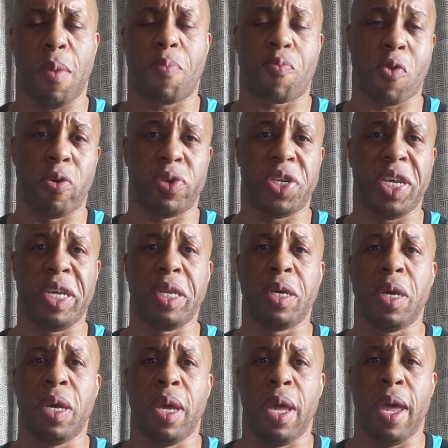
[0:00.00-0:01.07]
protein,
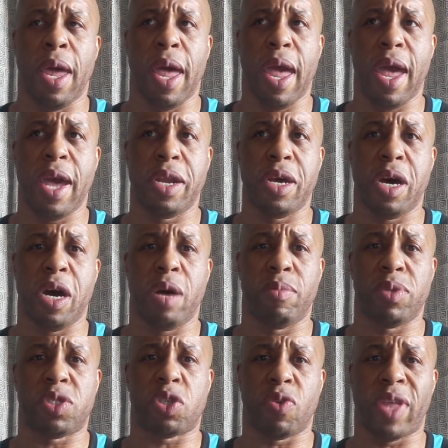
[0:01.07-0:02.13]
and
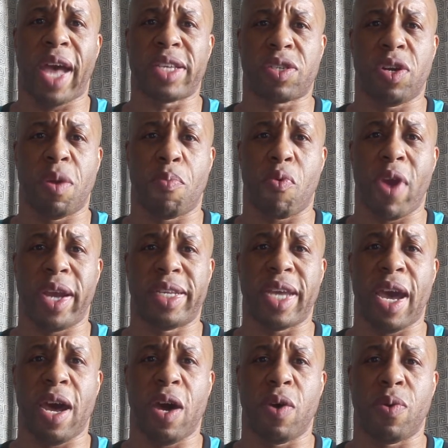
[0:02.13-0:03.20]
so that's going to break
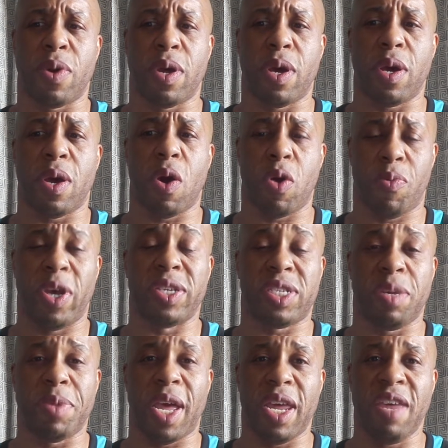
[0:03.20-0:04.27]
down or
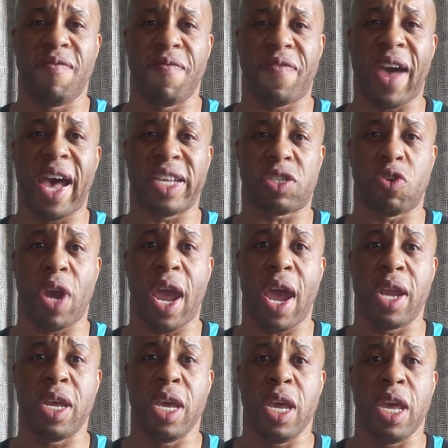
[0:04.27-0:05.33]
assimilate even faster.
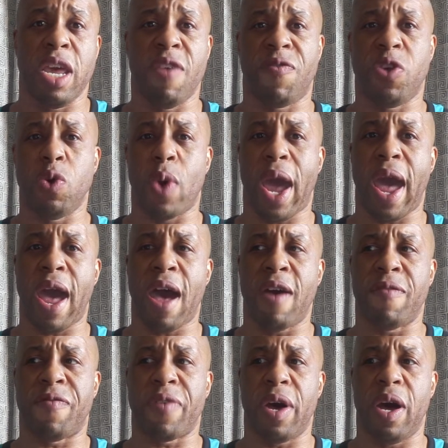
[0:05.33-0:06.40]
And if you
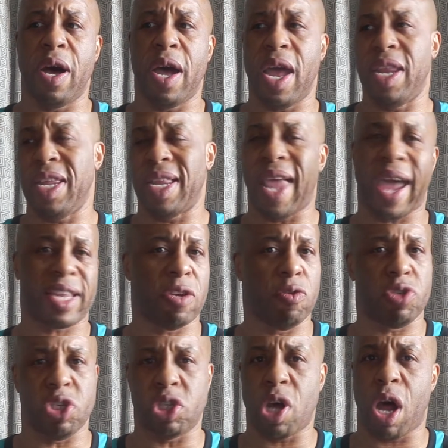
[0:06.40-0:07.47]
have any
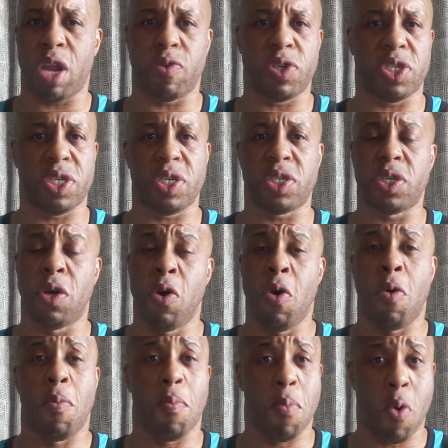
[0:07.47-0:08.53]
lactose intolerances,
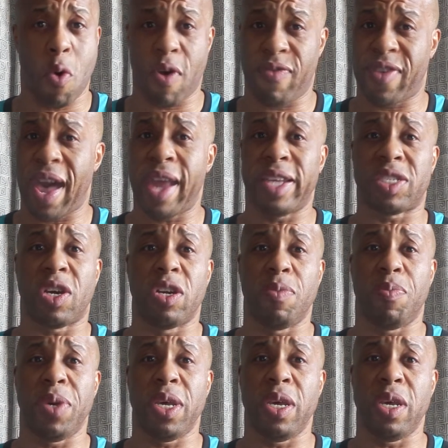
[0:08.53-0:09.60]
more of that is going
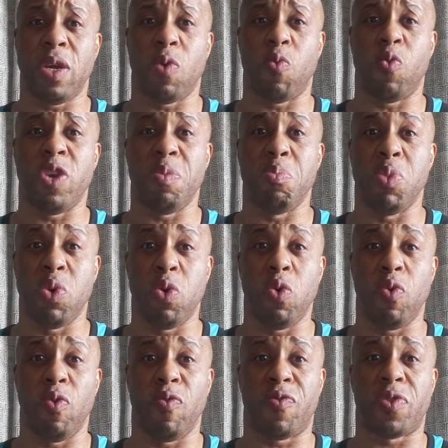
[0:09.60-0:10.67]
to be
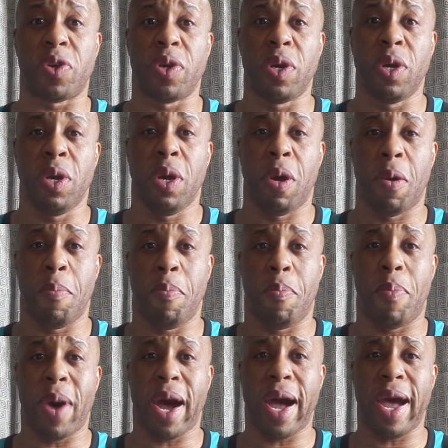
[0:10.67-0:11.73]
removed
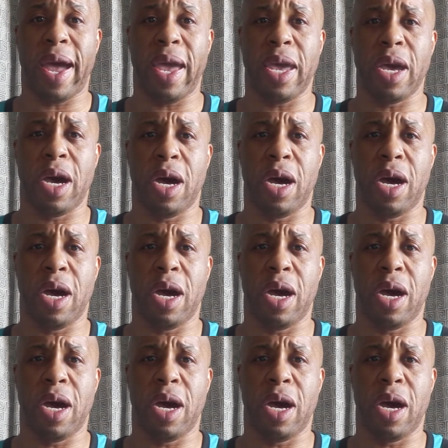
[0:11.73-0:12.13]
by